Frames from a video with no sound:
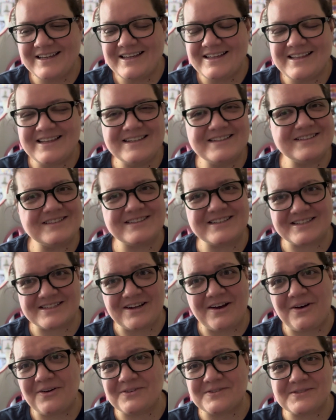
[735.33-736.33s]
It's just
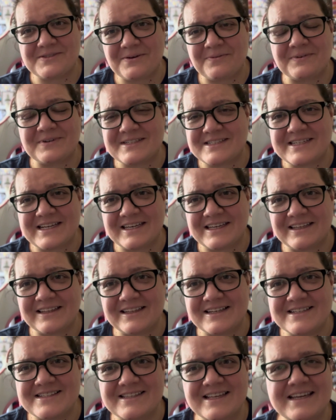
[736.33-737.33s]
all so
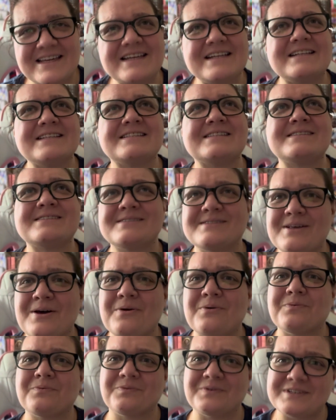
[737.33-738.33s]
ridiculous. Like, it is
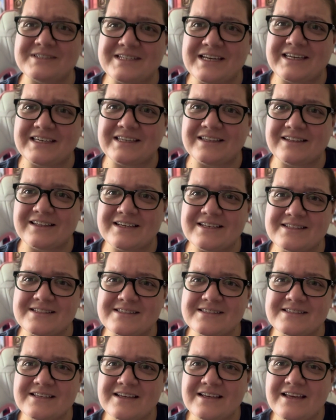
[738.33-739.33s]
so ridiculous.
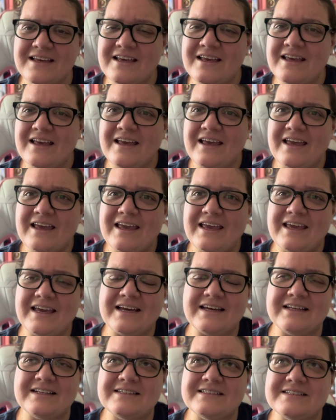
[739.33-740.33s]

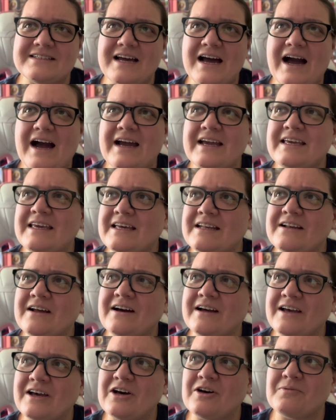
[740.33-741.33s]
And I
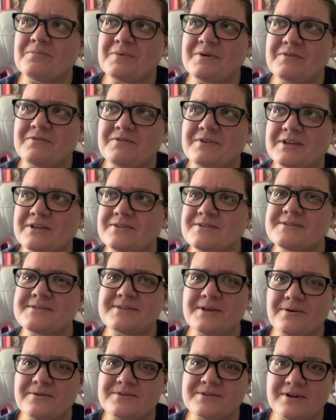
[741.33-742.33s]
cannot help but feel
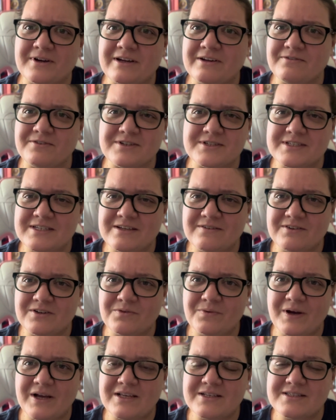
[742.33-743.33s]
so sorry for Stephen
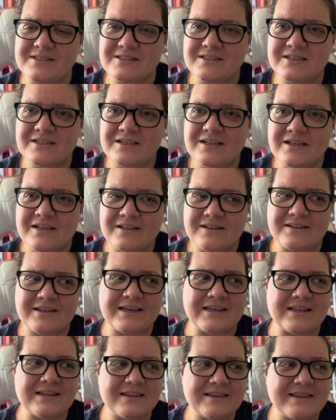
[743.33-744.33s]
West.
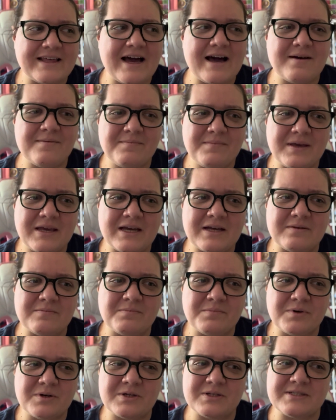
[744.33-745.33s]
Like, that man
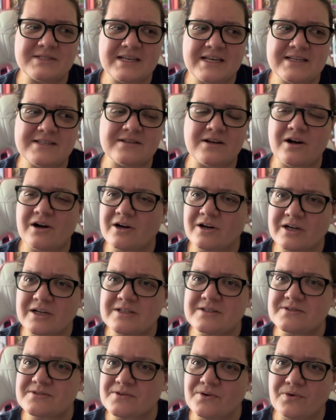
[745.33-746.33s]
puts his heart
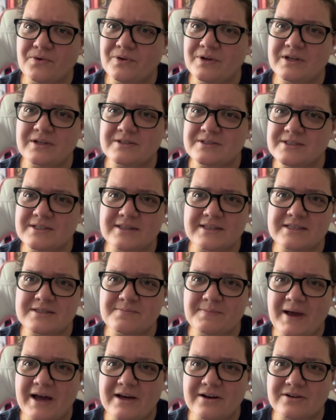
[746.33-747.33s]
and soul into these
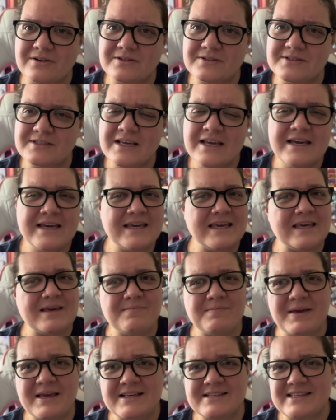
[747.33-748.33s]
patterns. He
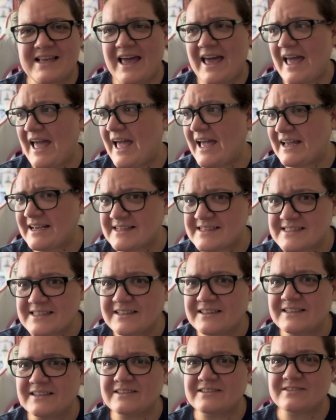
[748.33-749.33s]
makes
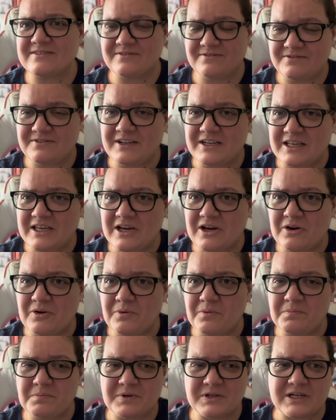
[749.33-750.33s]
excellent
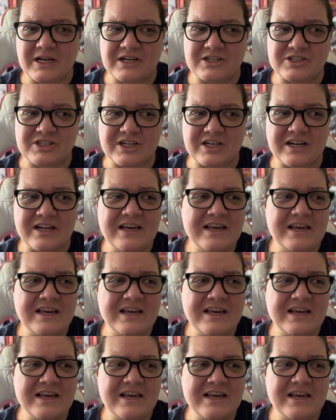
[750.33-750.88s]
video production.